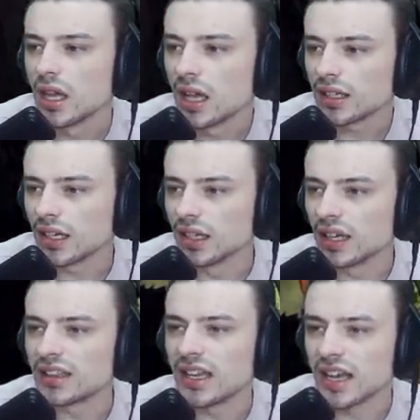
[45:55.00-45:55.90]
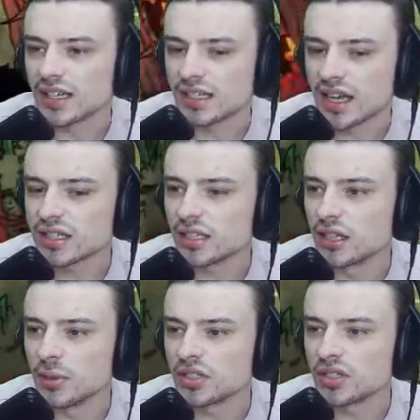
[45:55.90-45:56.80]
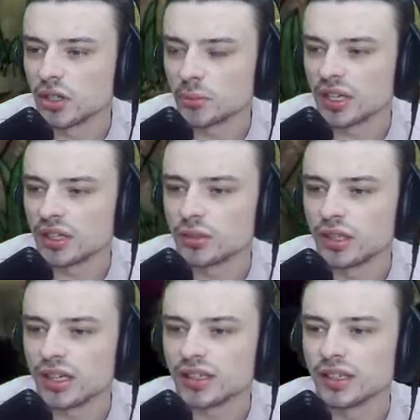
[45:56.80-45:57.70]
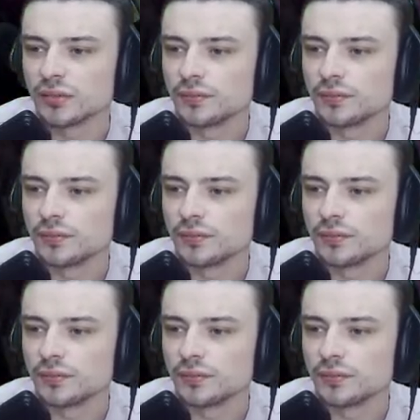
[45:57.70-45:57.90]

kind of like the axe. The axe is a little bit slower, but I do like it.